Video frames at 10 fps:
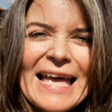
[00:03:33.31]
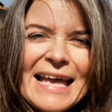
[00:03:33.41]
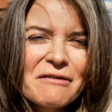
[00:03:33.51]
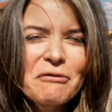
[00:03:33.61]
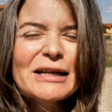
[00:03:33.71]

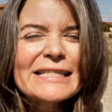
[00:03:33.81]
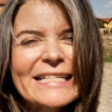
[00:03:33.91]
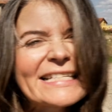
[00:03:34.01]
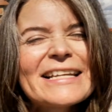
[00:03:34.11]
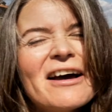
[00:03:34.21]
Once
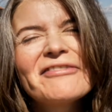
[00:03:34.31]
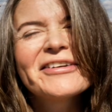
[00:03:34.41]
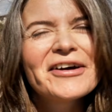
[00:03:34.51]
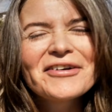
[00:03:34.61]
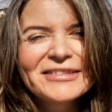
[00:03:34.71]
is enough on
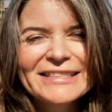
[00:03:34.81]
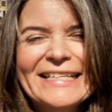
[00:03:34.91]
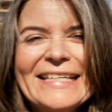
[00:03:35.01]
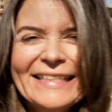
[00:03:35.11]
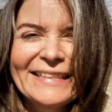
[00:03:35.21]
a
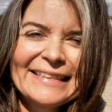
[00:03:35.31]
holiday.